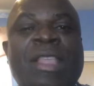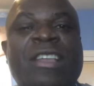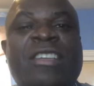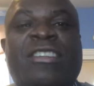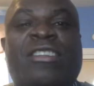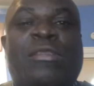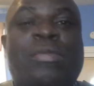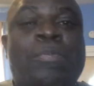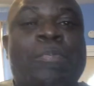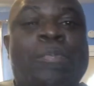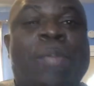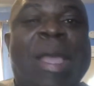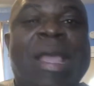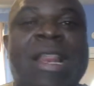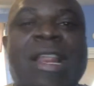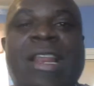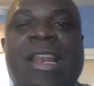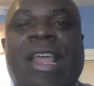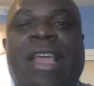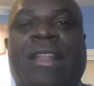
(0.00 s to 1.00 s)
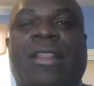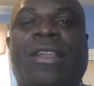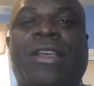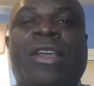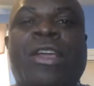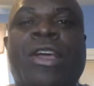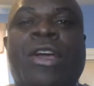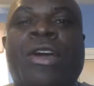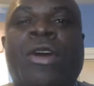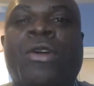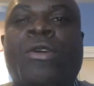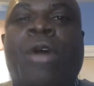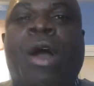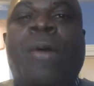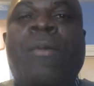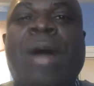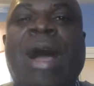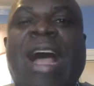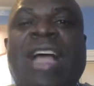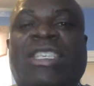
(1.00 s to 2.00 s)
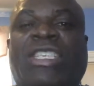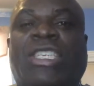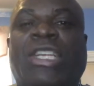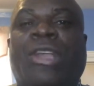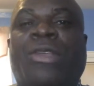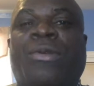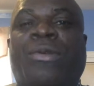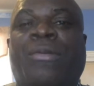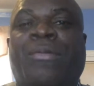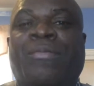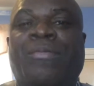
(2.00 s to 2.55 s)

Speedily, God will answer you.